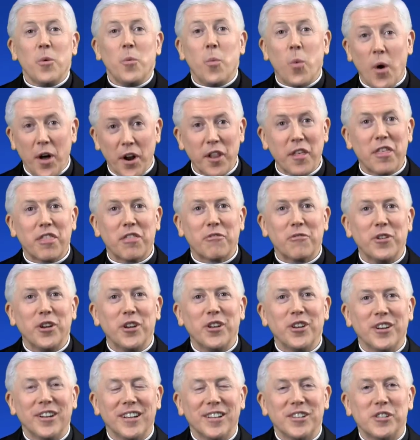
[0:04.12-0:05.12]
What a
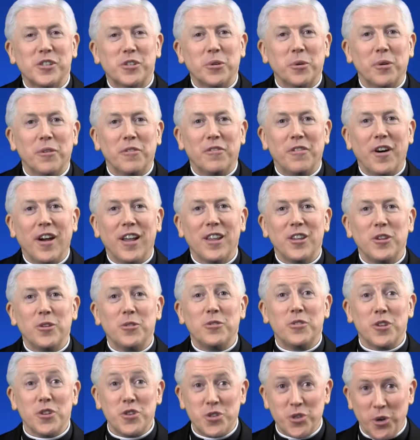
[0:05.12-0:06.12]
thrill it is to invite you
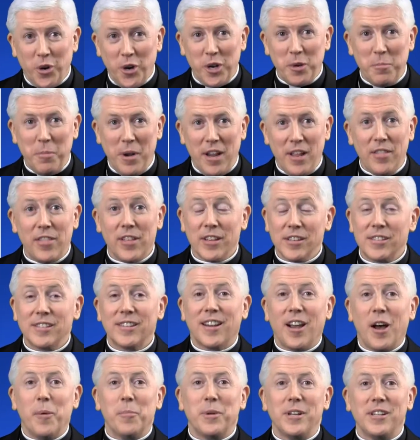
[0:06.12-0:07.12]
to join me this
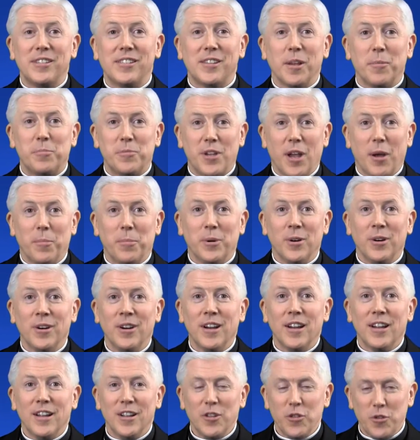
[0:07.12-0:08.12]
coming September
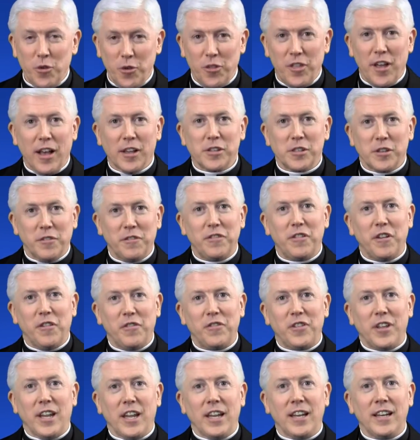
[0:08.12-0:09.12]

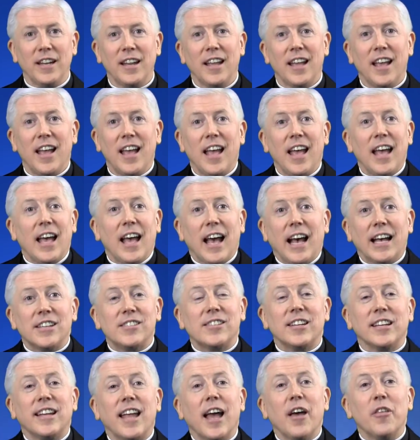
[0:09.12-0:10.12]
2015, as
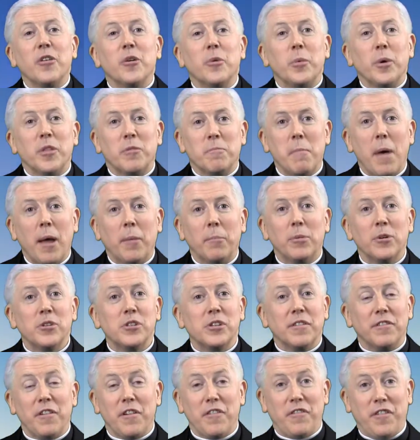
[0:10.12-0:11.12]
together with members
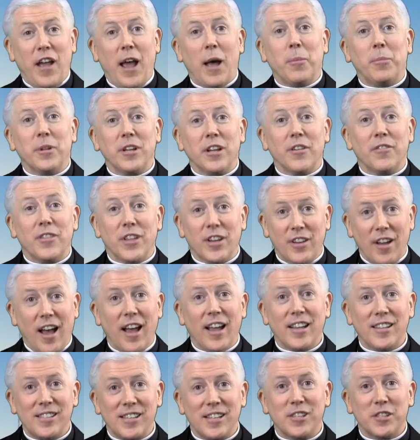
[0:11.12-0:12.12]
of the family of the
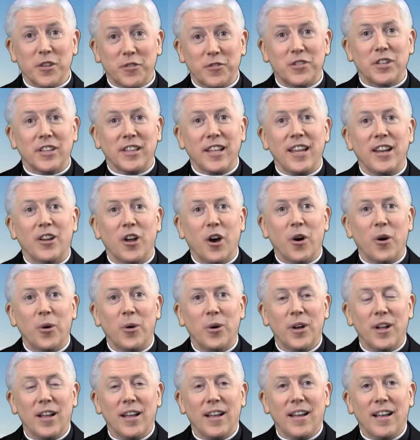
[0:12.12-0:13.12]
Diocese of Toledo,
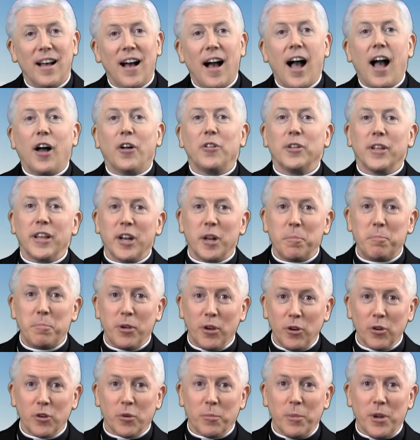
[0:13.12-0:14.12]
I'll lead a
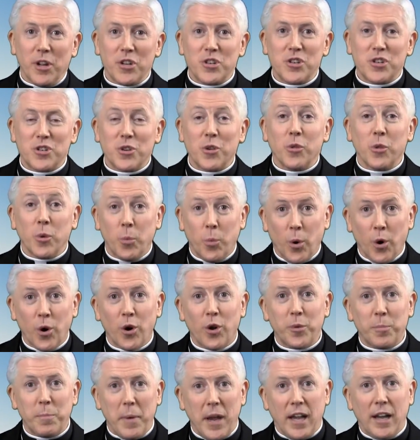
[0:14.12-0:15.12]
pilgrimage to the
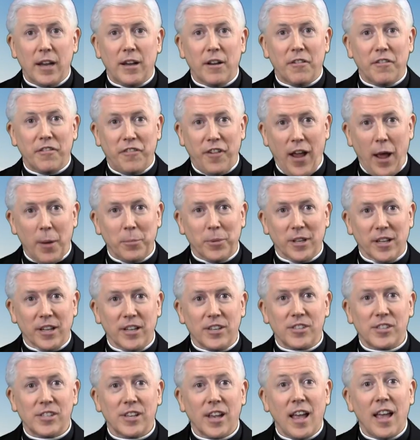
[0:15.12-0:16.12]
World Meeting of
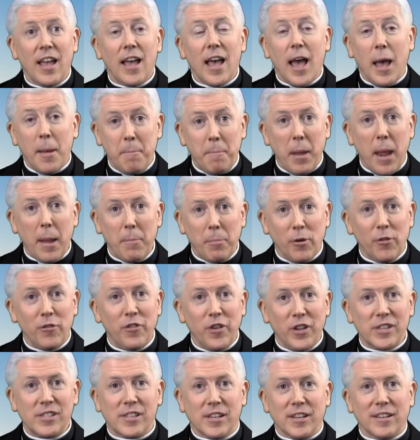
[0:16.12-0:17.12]
Families and papal
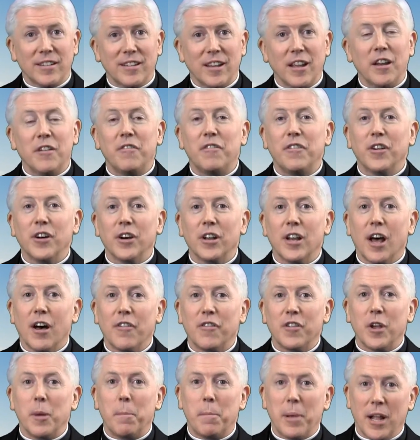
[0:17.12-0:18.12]
visit in
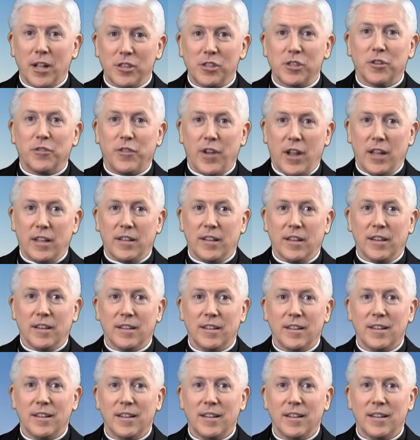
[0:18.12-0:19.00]
Philadelphia, Pennsylvania.